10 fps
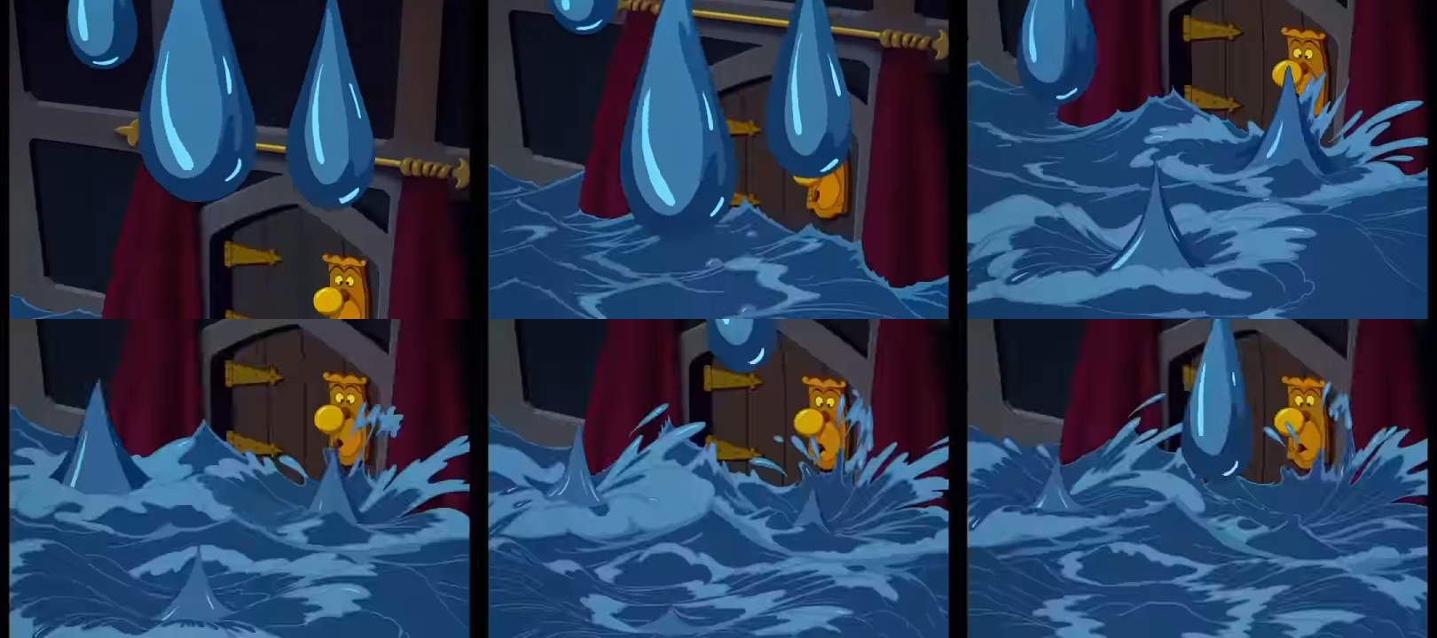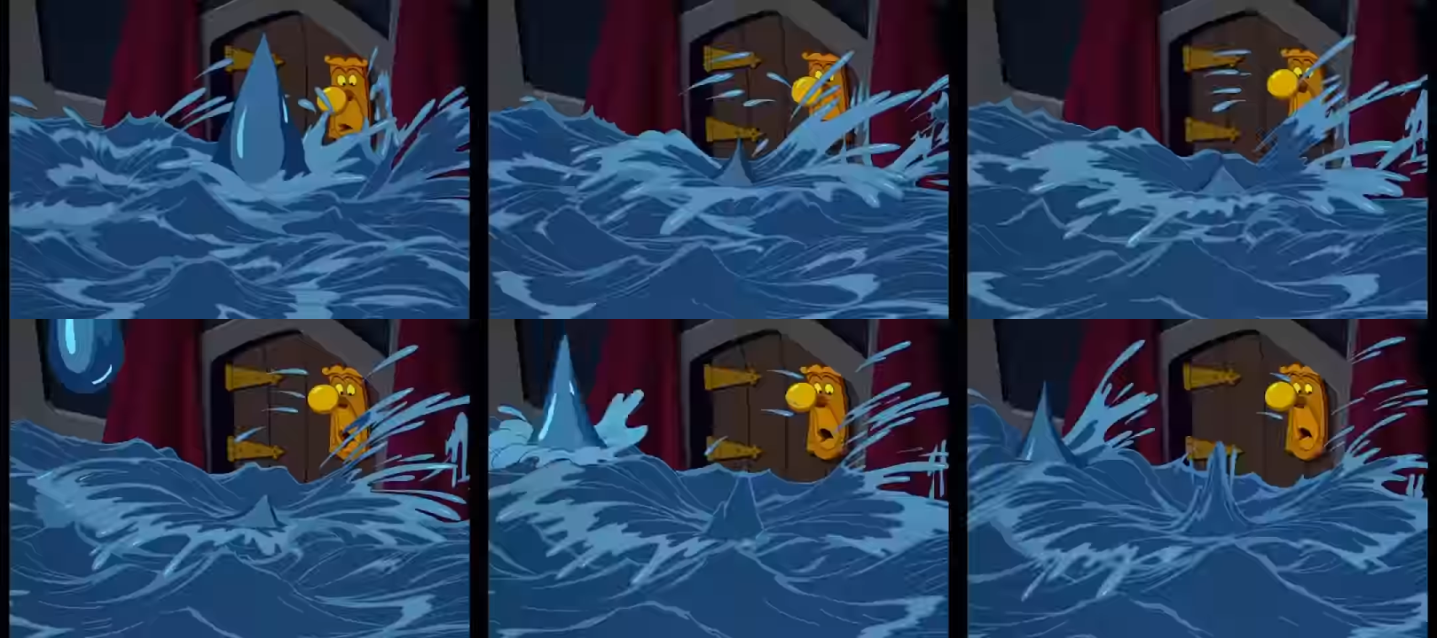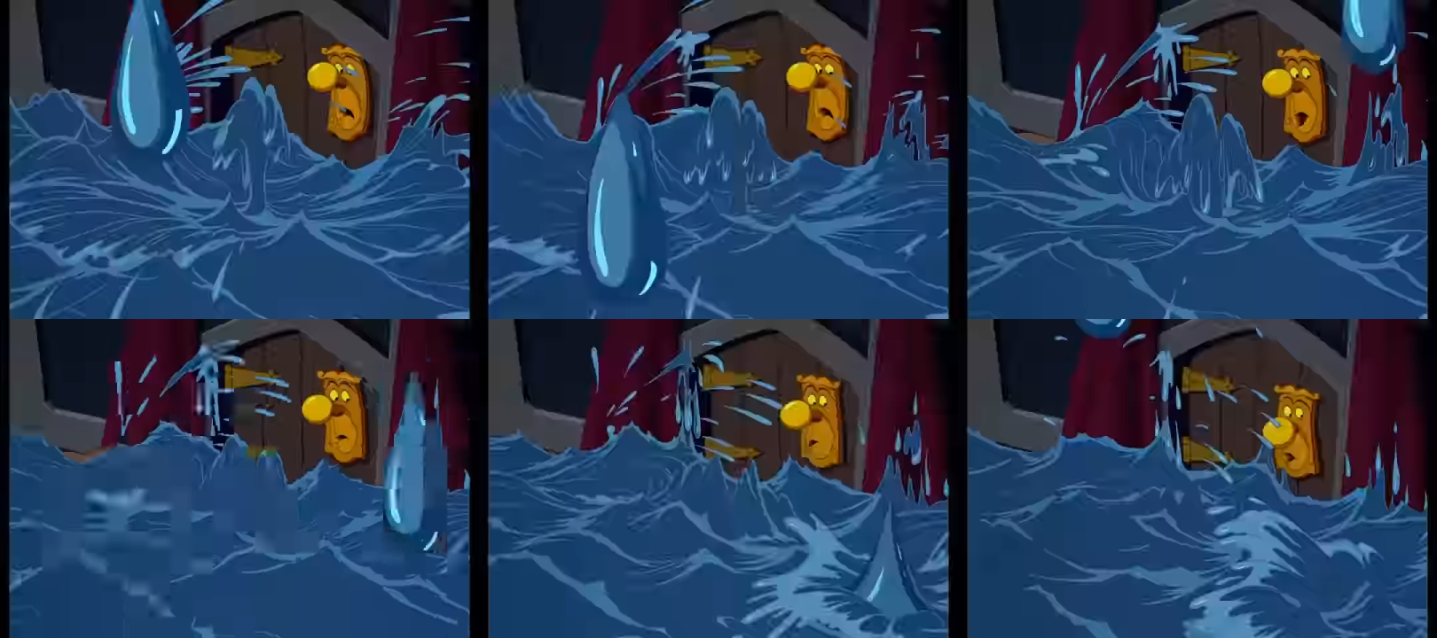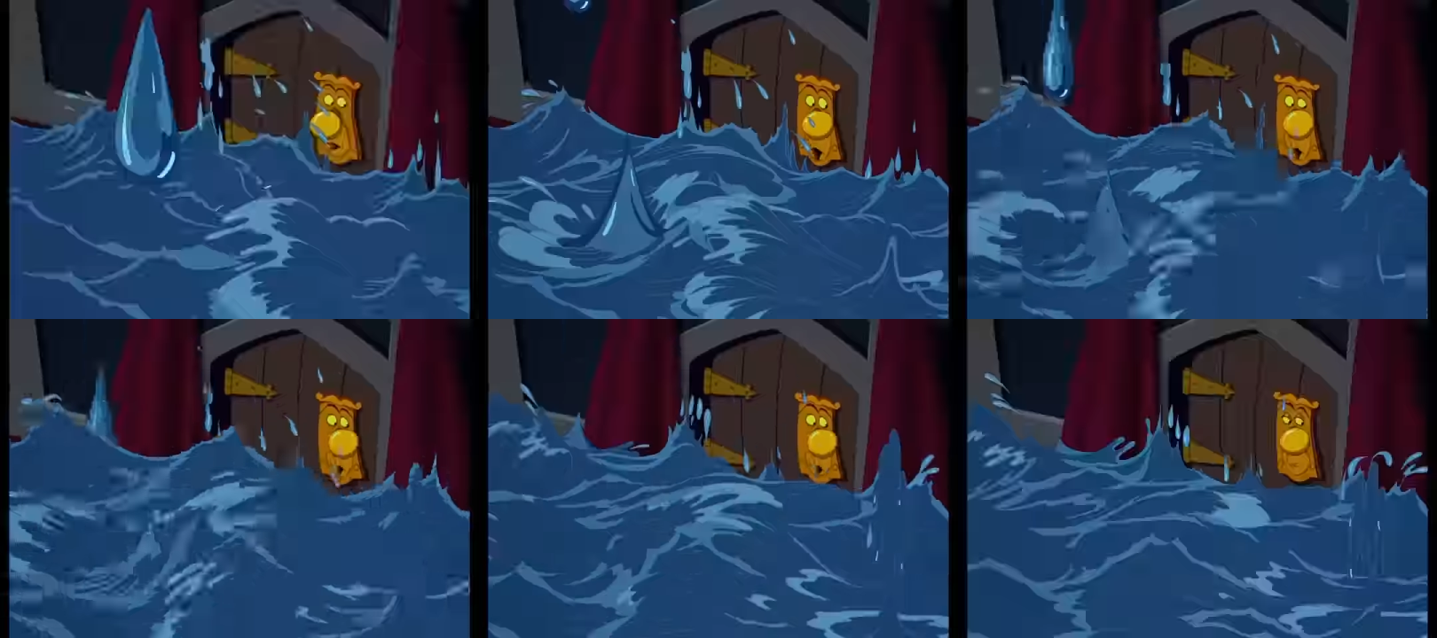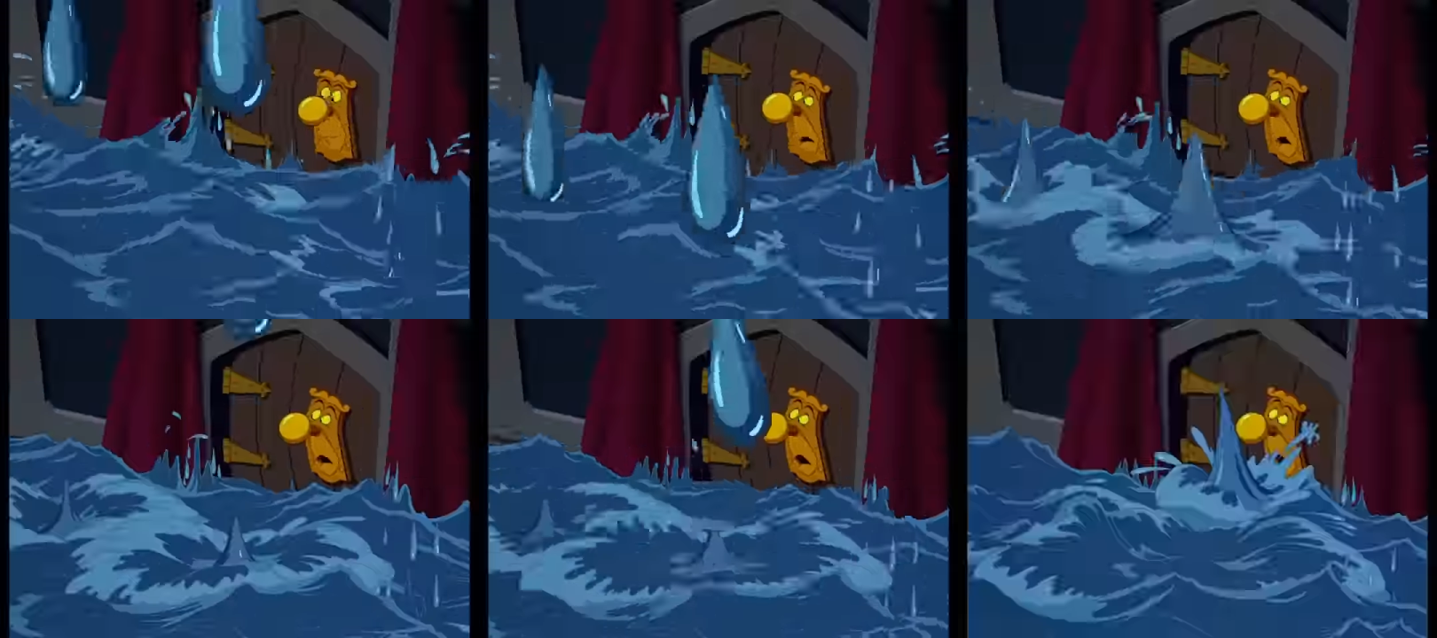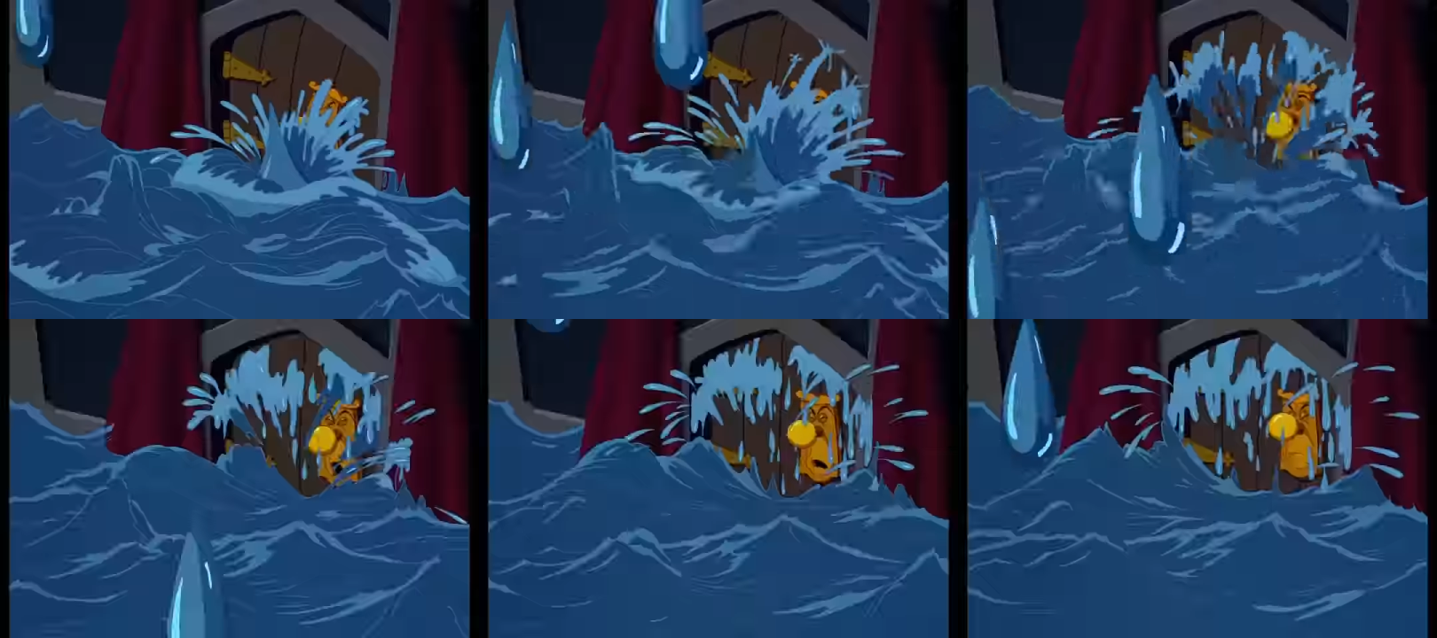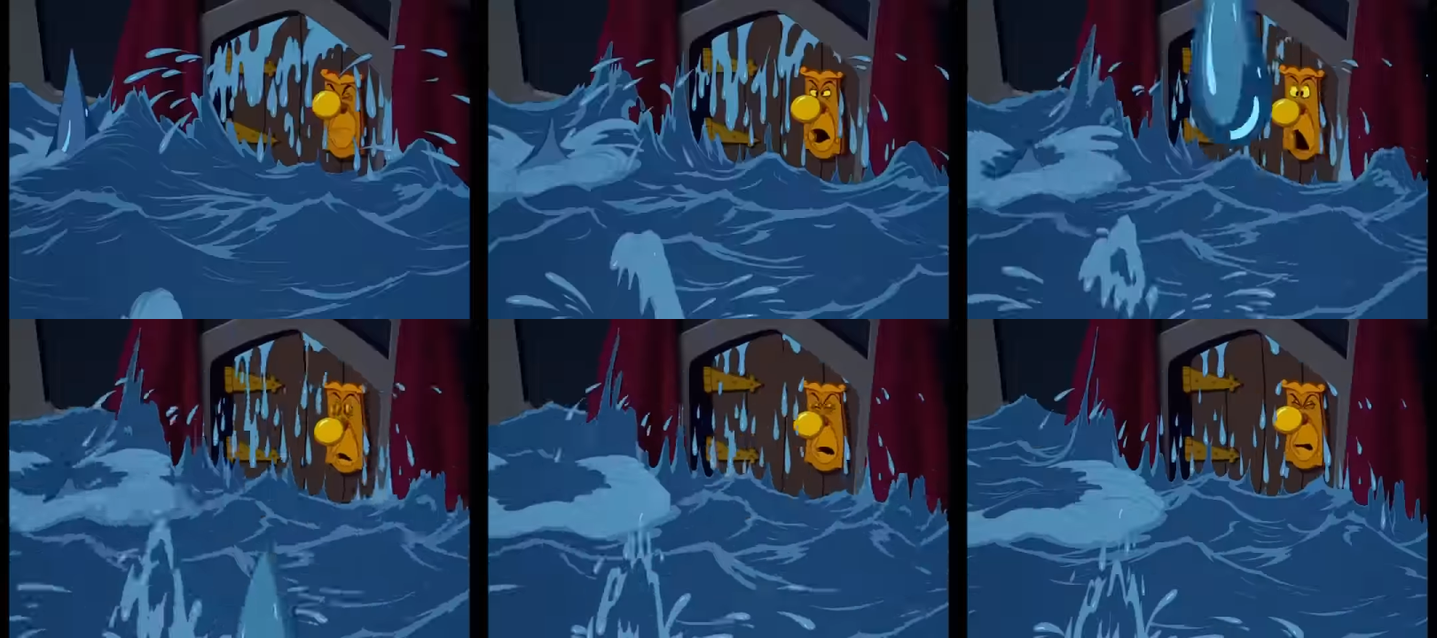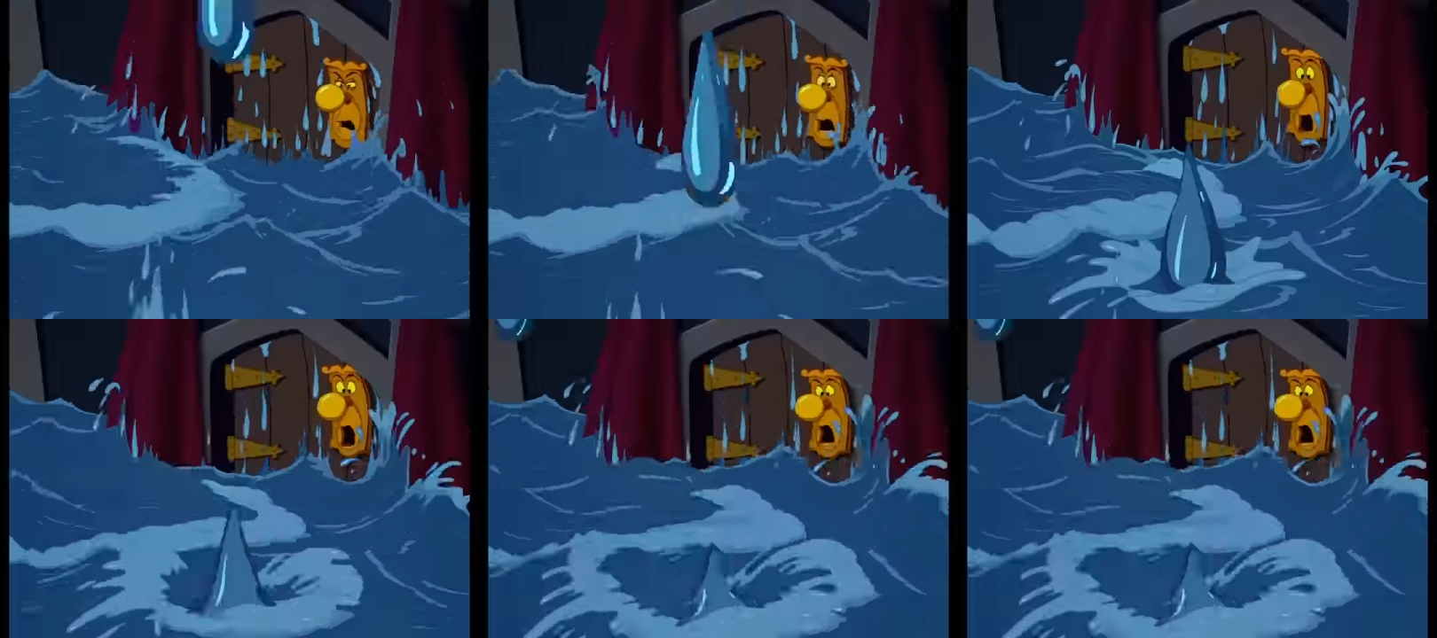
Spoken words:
No face is visible, so there are no lips to read.